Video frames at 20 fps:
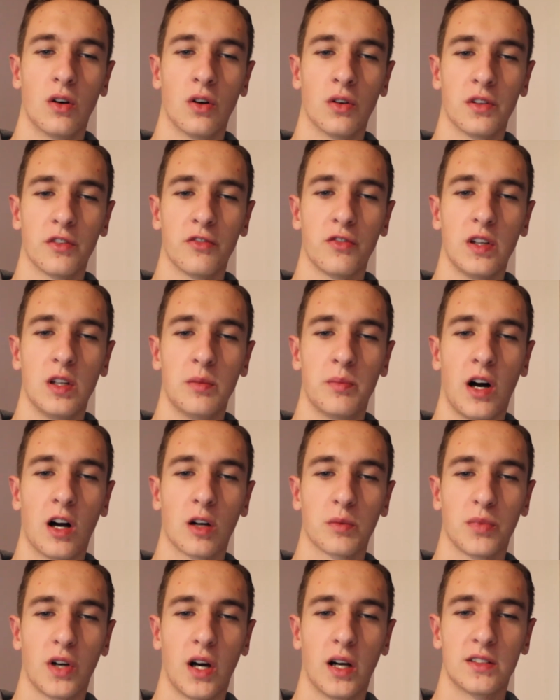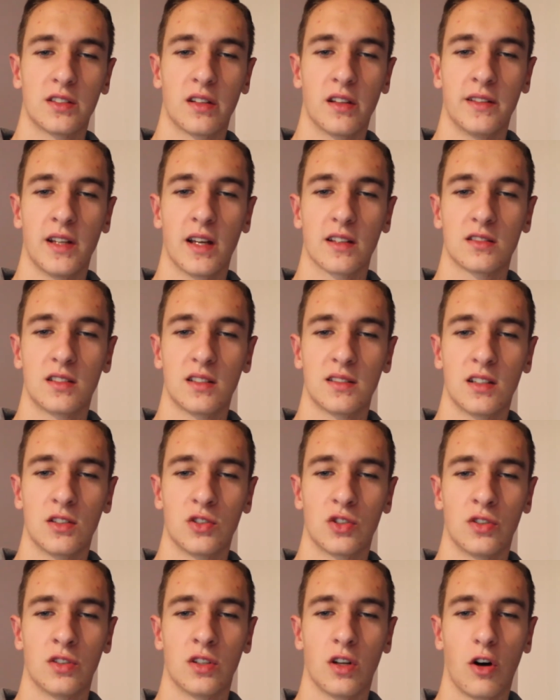Other feedback prior to the next
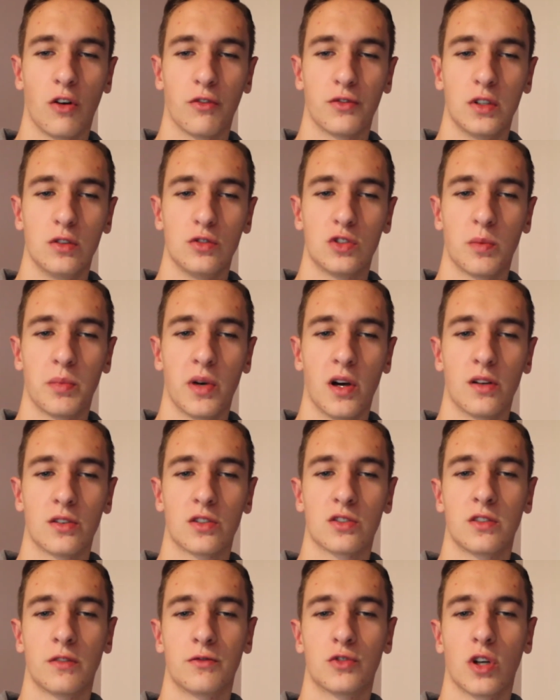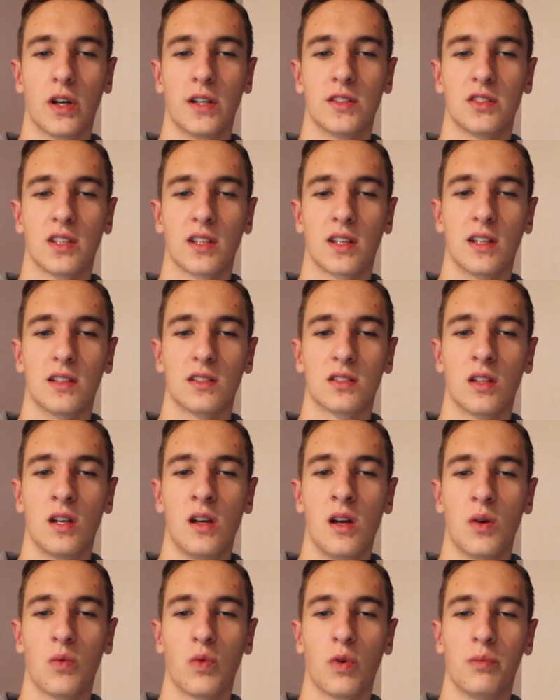decision or future purchase of train tickets
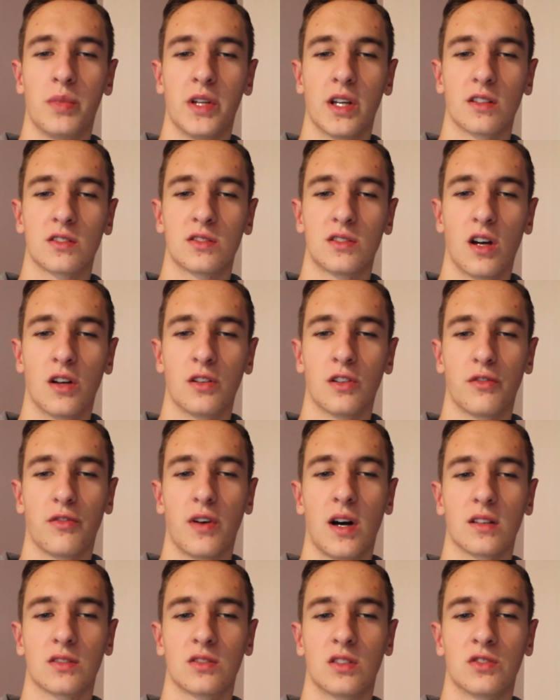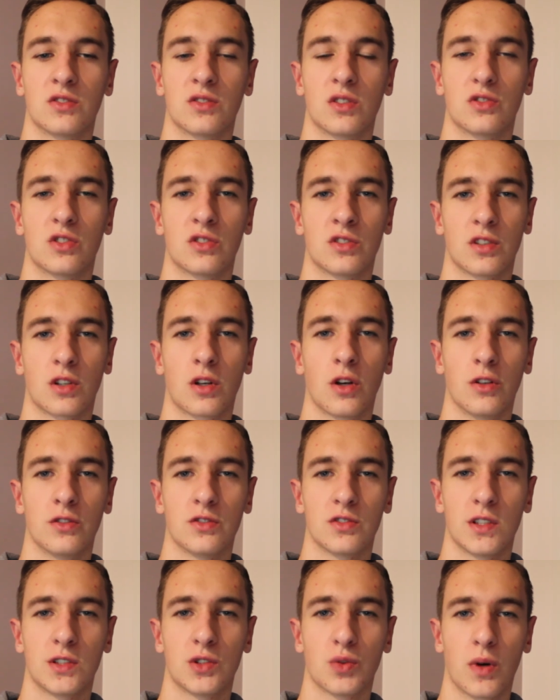would be external factors such as the
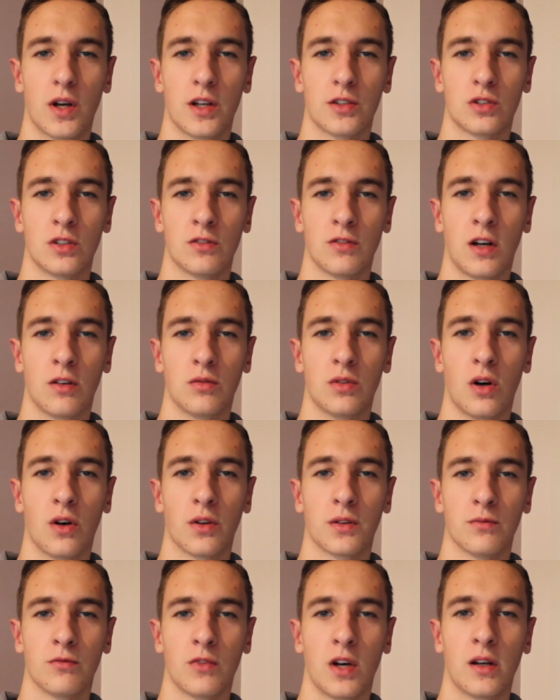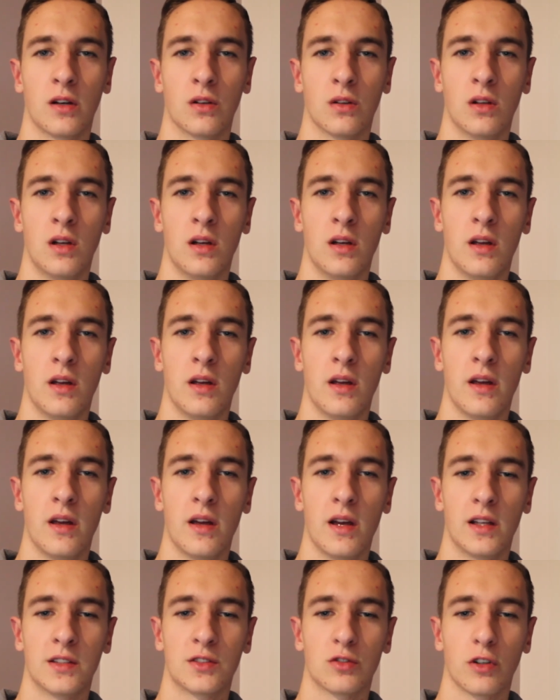current situation around Northern Rail.
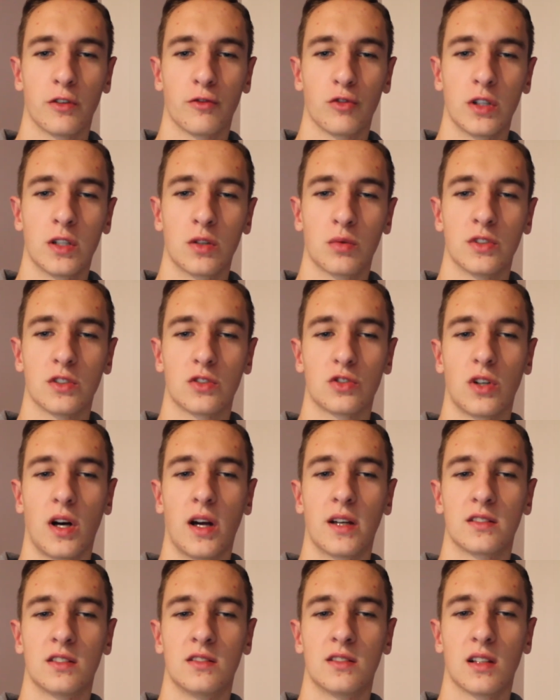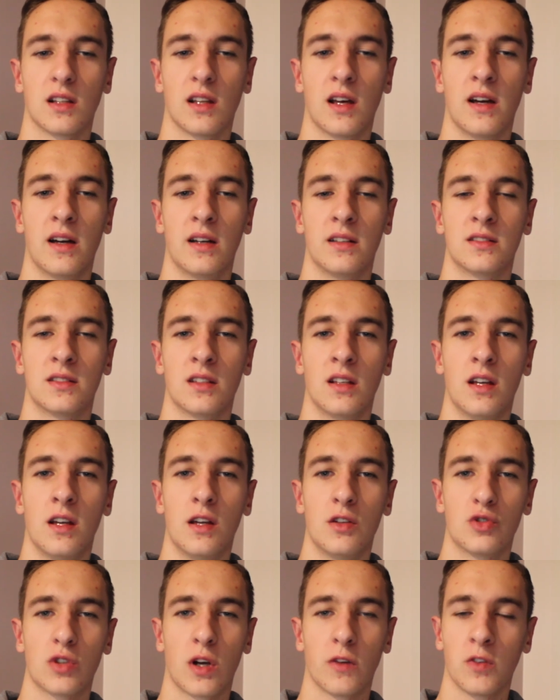As there are frequent strikes and delays,
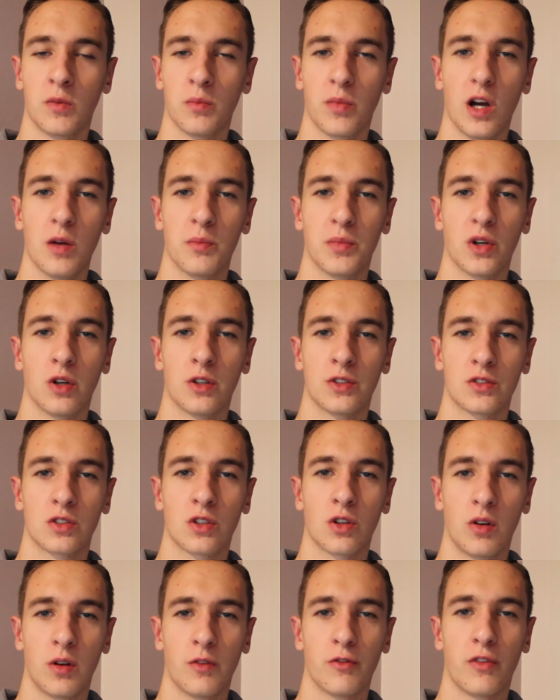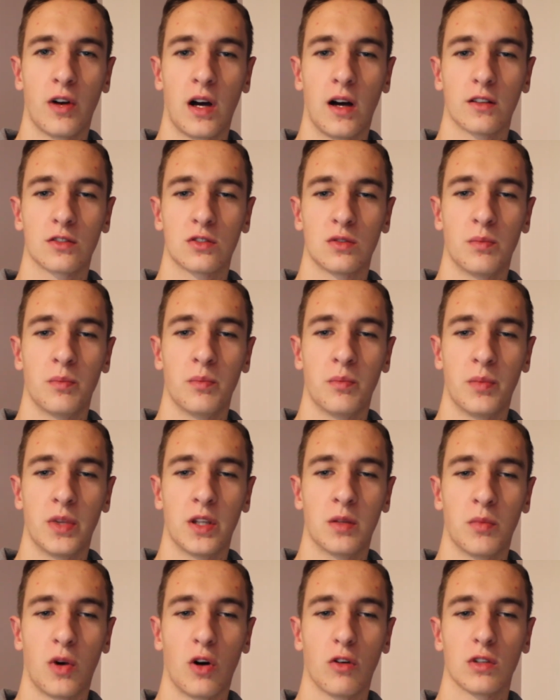travelling by bus could in fact
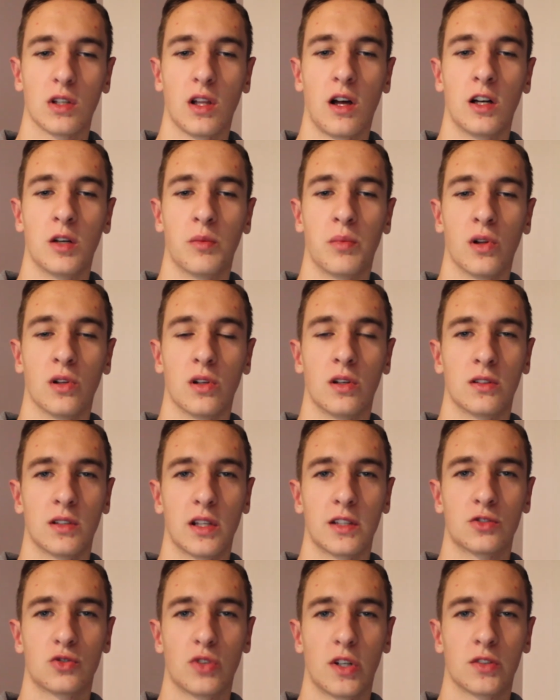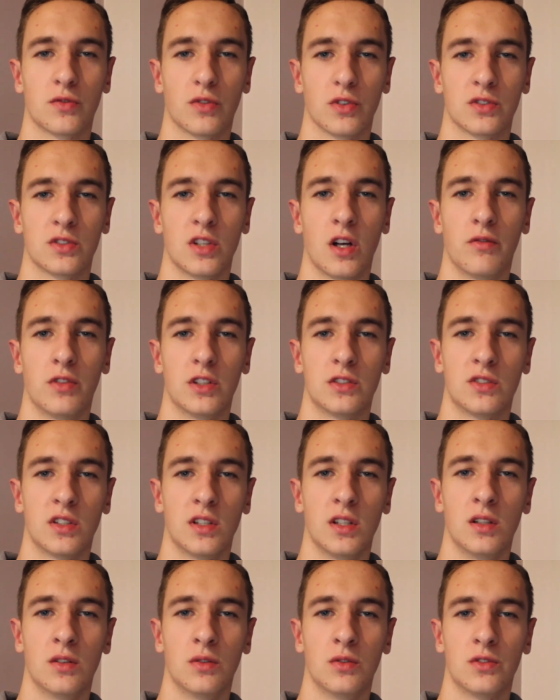with a more reliable and less stressful service
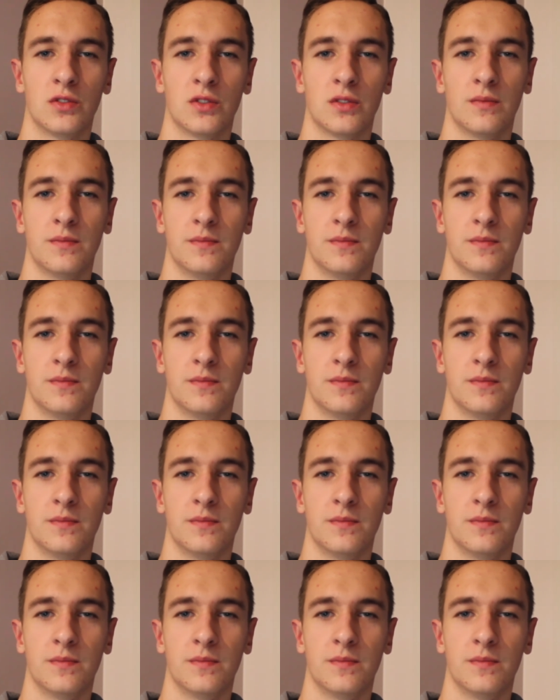to use.